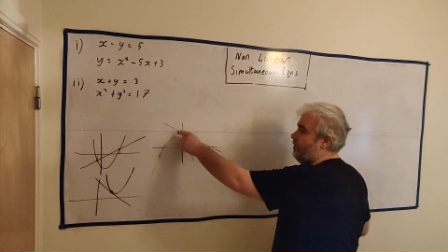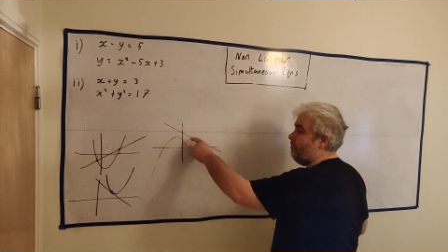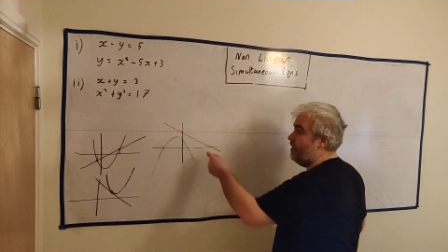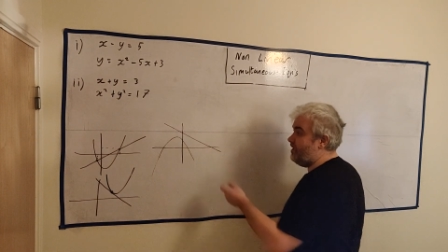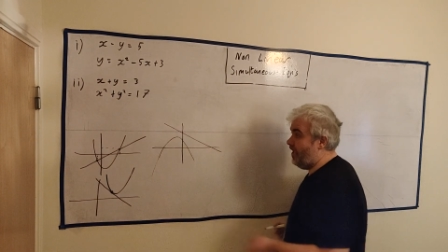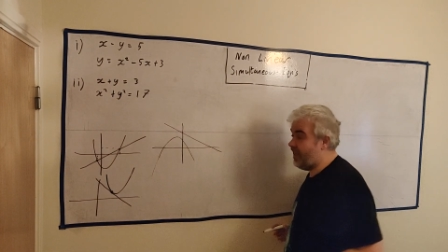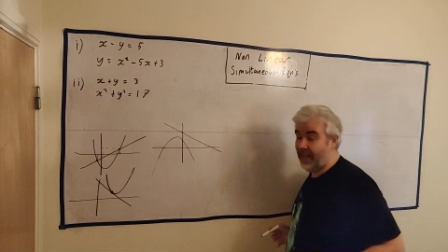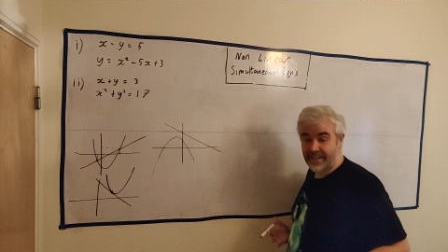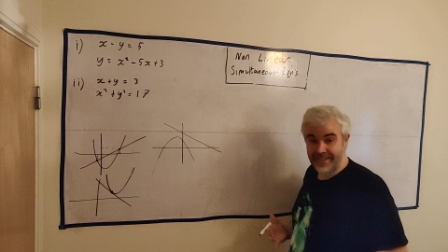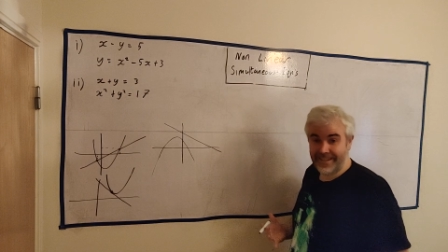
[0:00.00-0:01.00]
This line
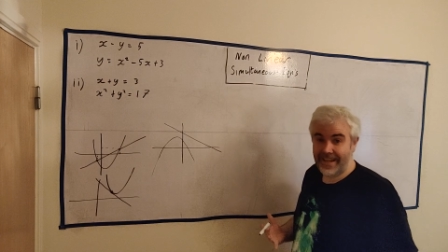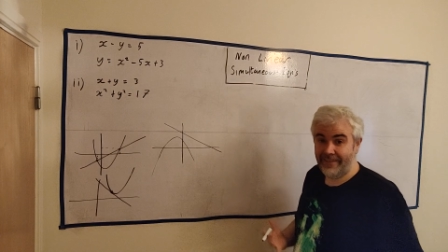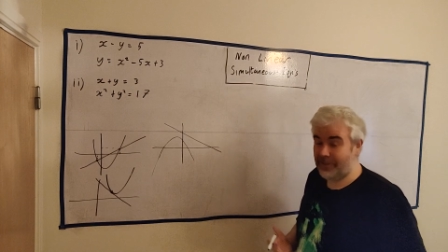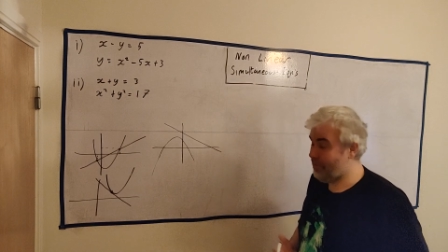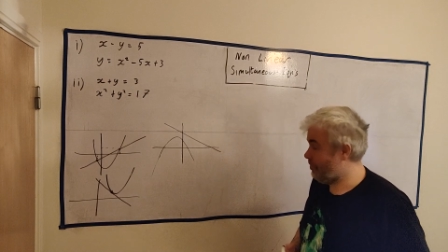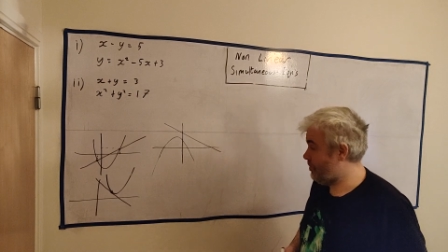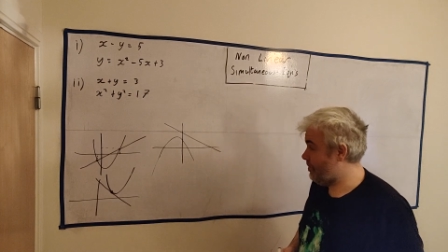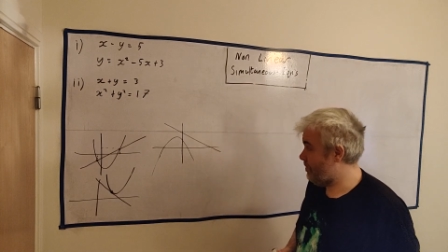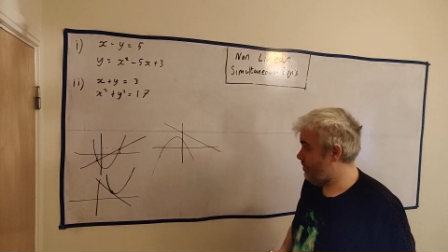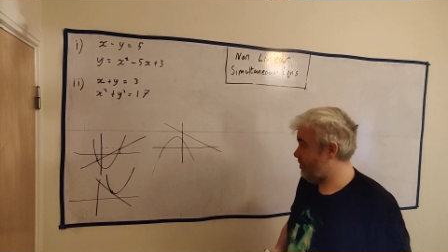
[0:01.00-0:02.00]
actually never
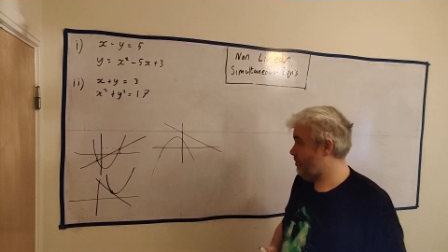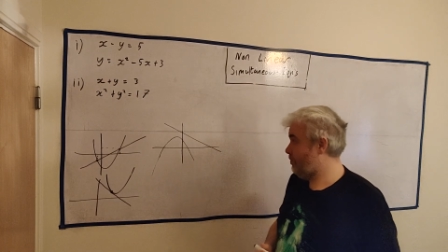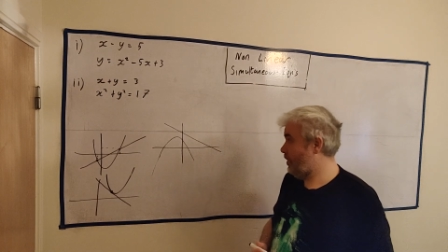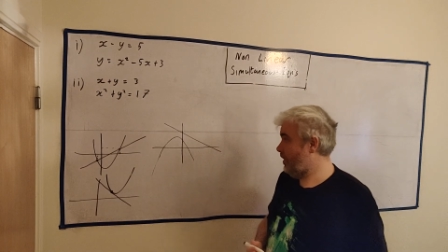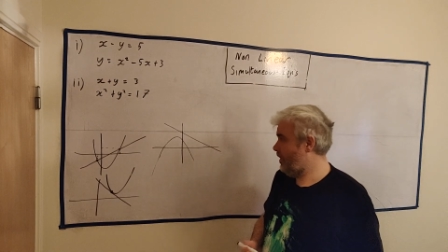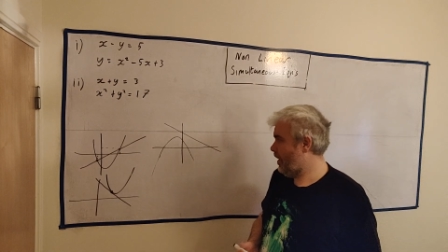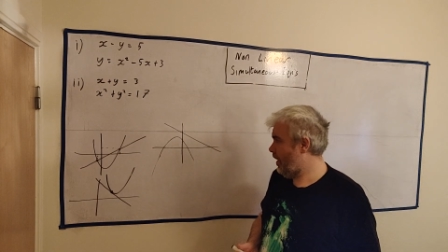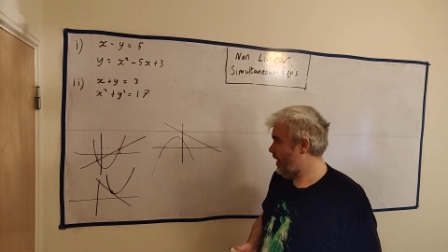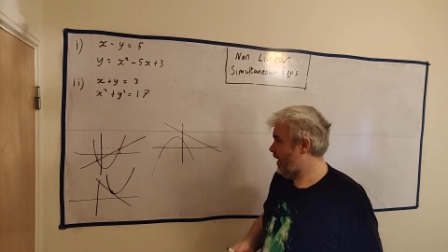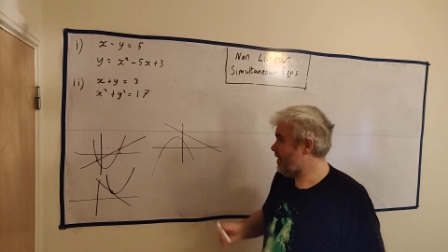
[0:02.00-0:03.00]
touches. Well,
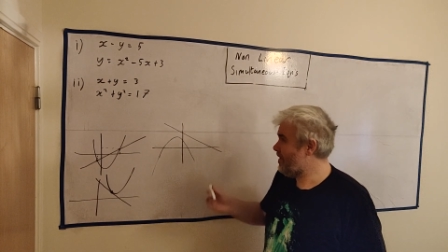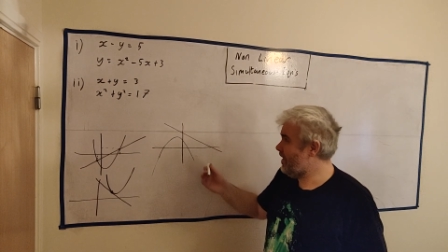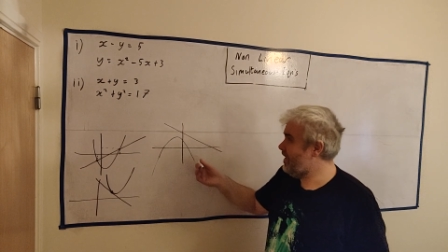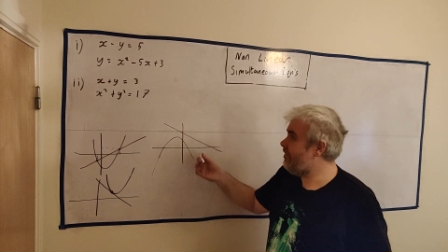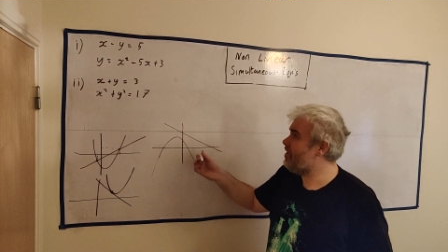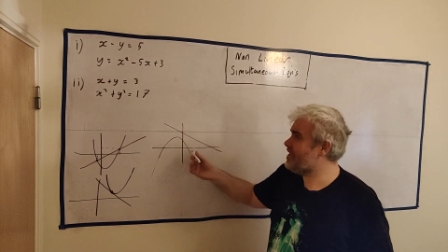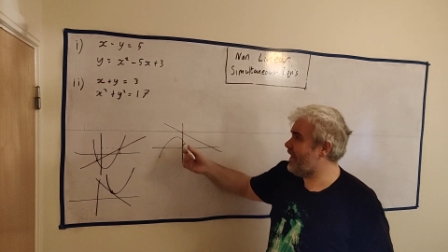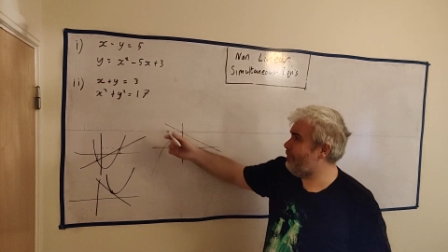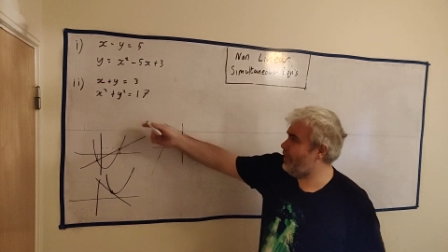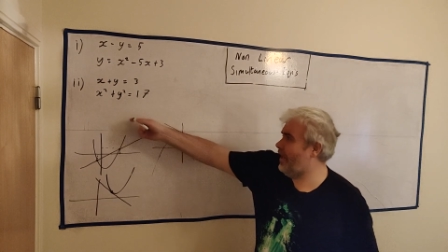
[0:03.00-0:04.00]
I guess I can give an
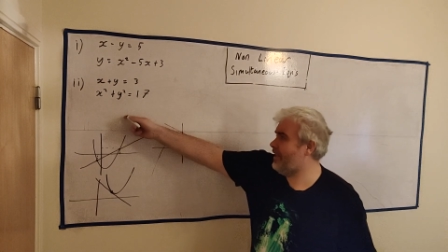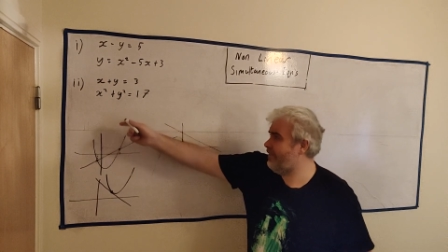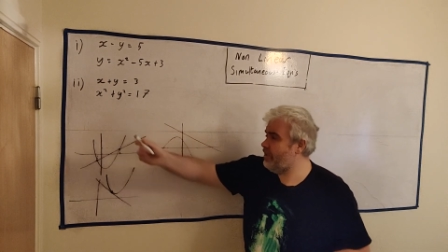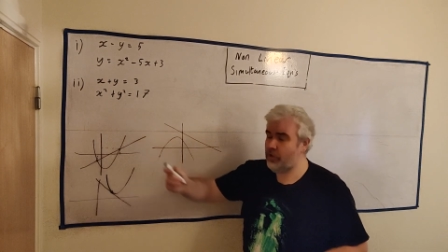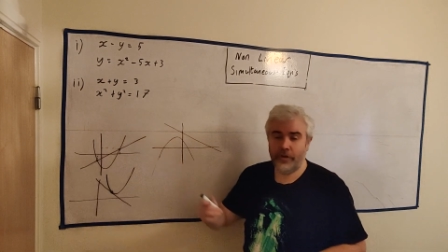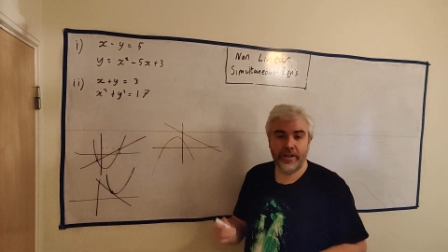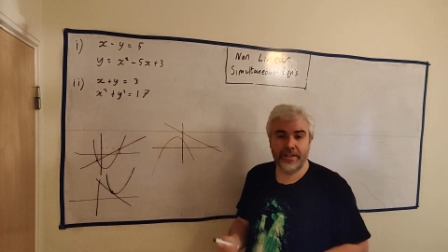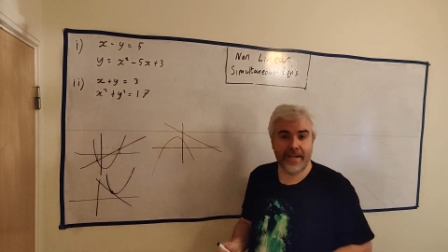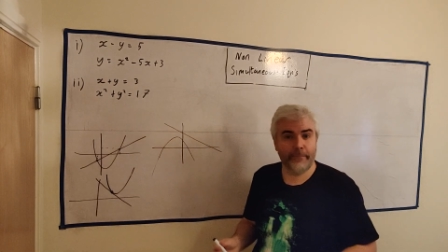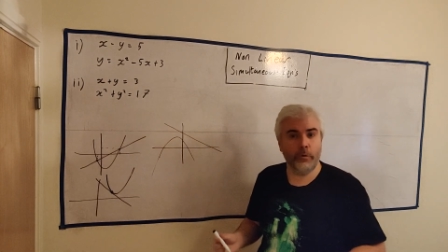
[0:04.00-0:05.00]
example. I'll give a third
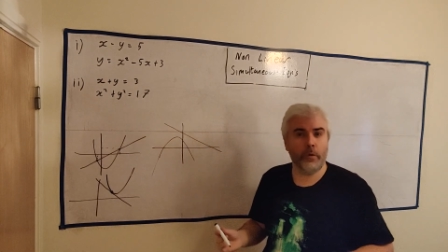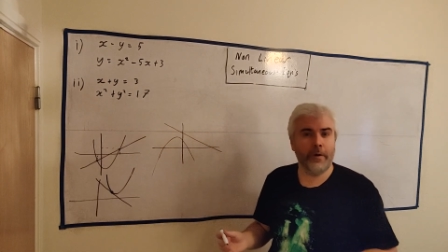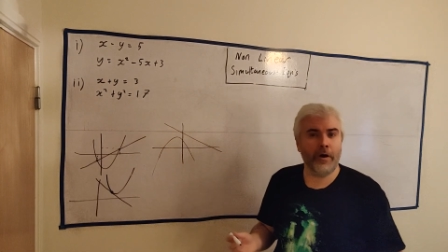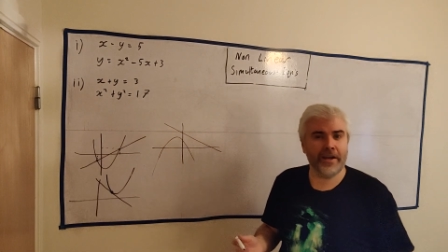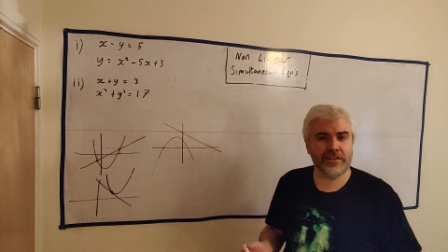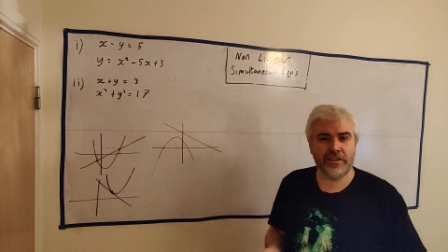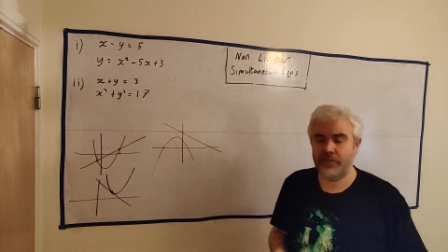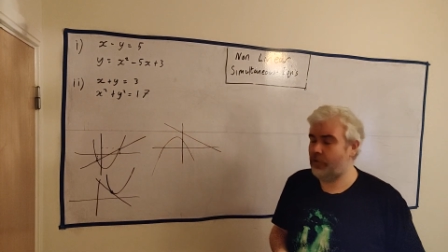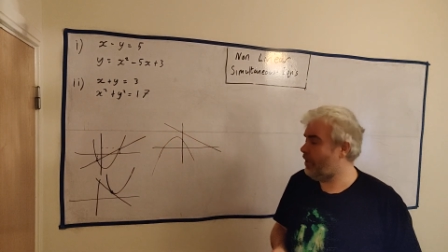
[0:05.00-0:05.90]
example. We won't actually do